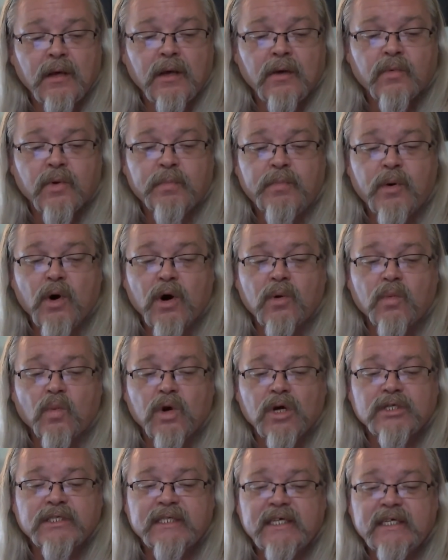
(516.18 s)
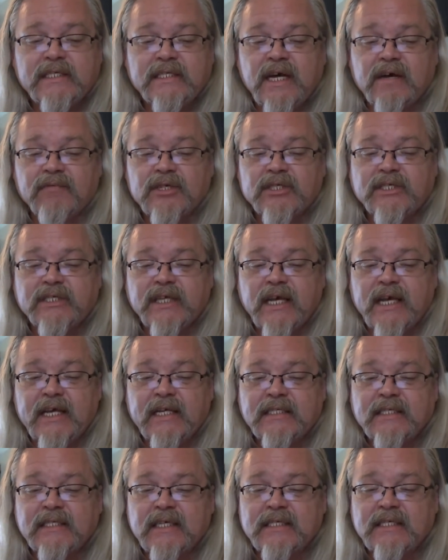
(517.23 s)
Report, worst he's ever
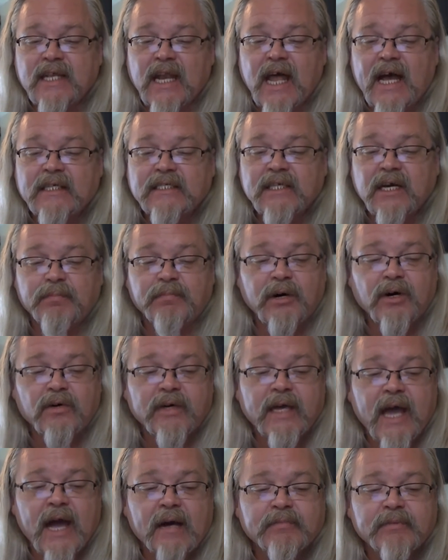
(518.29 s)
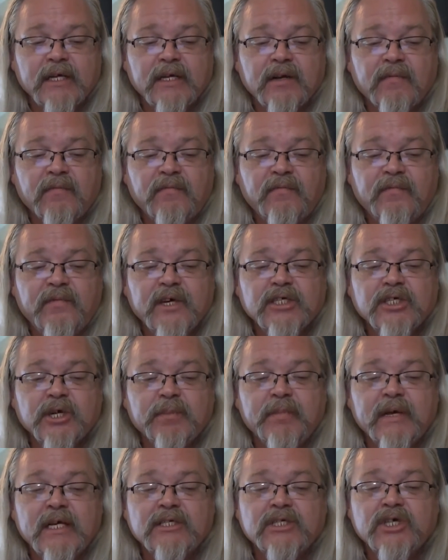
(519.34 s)
seen, says Alaska boat captain.
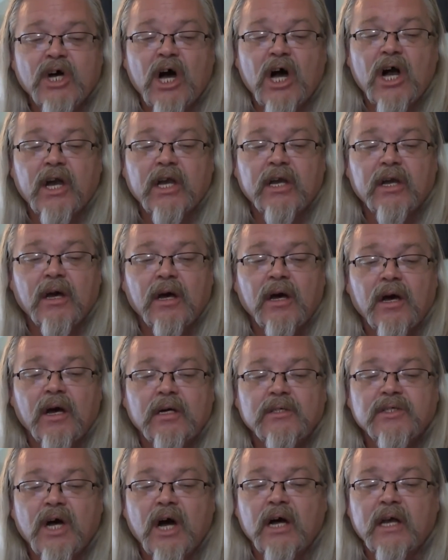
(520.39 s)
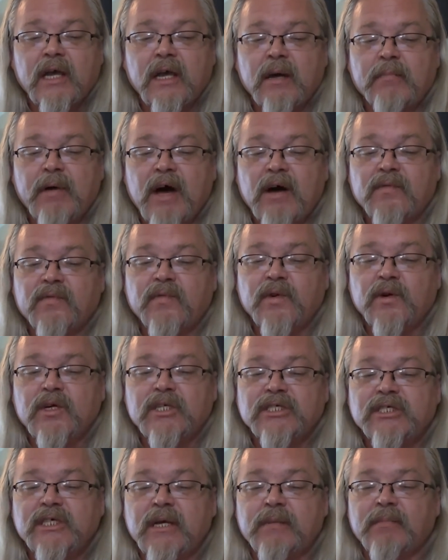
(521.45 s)
Fisherman talking about
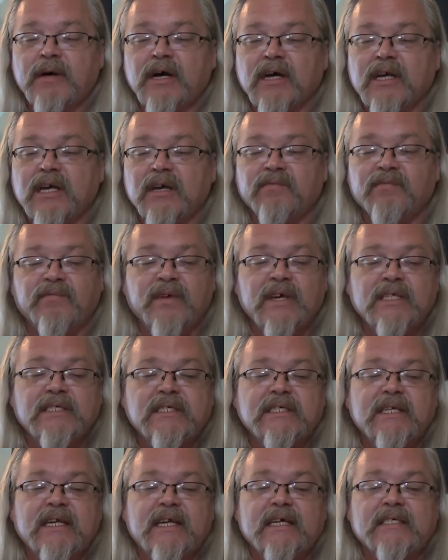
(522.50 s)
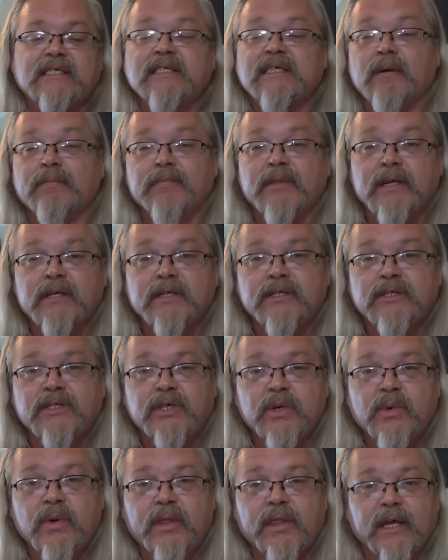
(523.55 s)
Fukushima, convinced it has something to
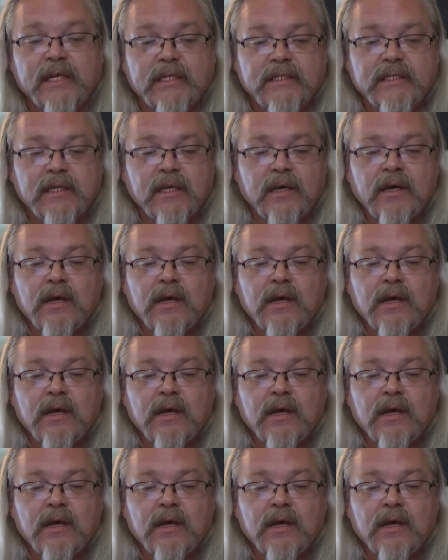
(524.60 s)
do with it.